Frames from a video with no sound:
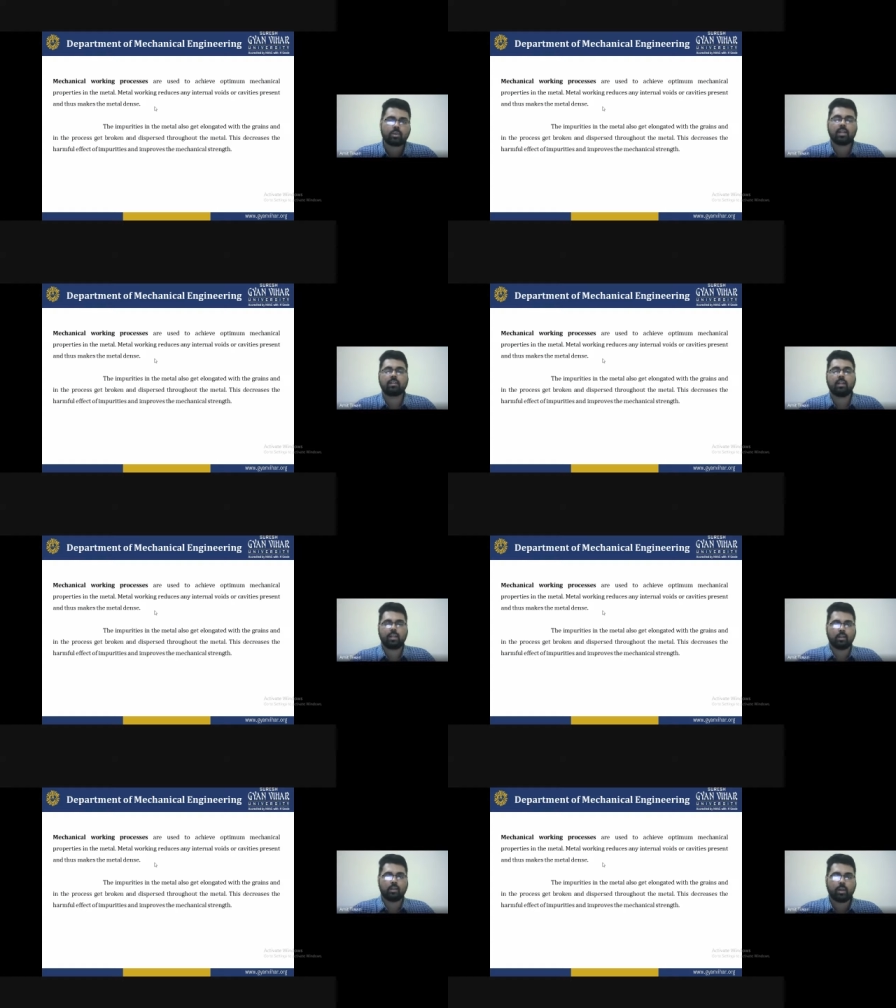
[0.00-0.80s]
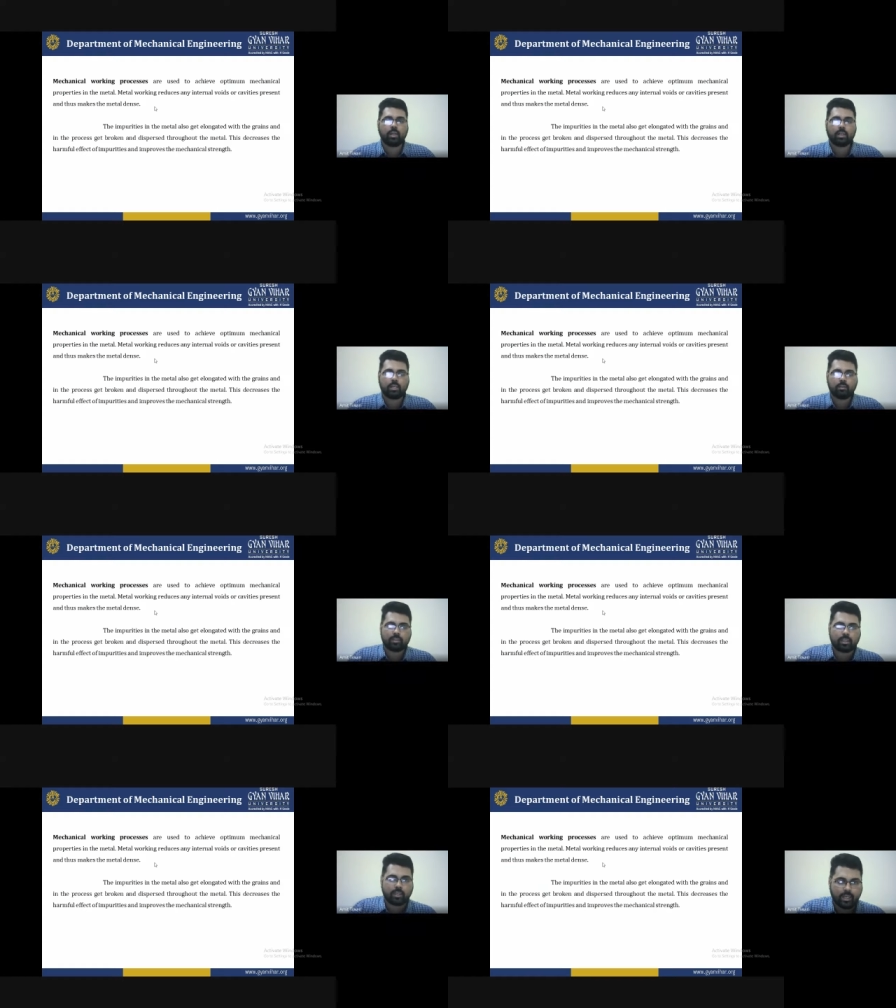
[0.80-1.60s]
get the elongated with
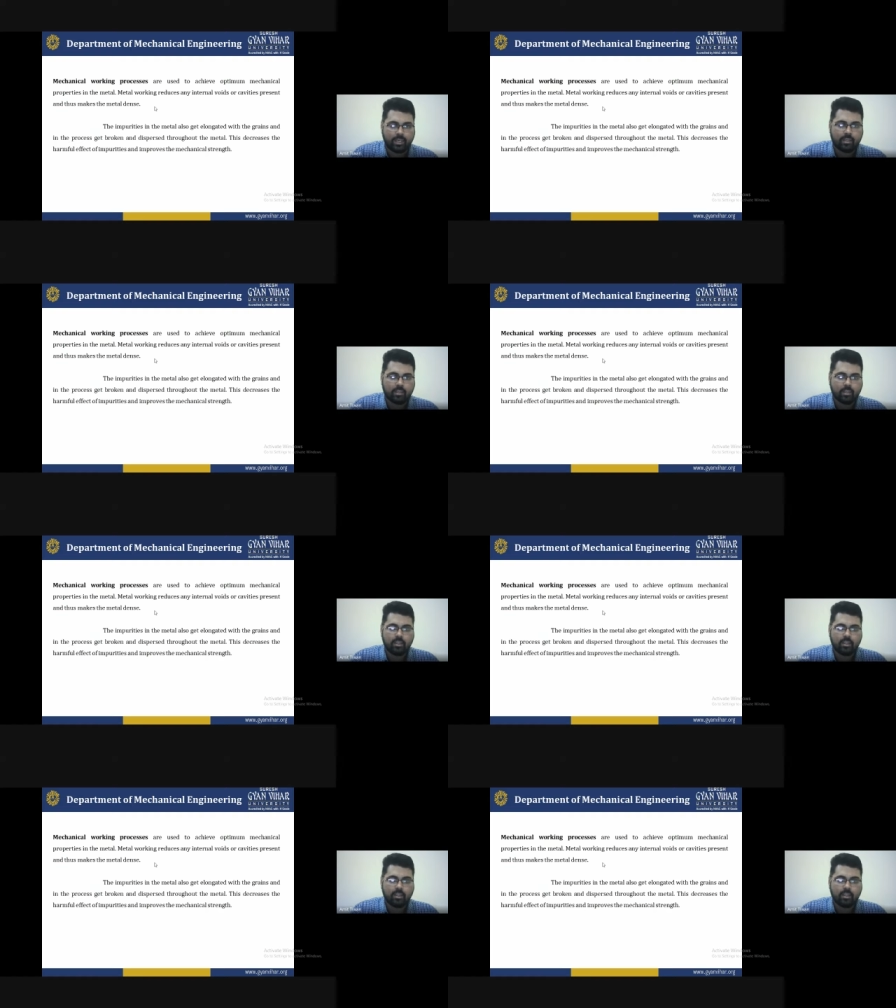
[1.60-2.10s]
the grain,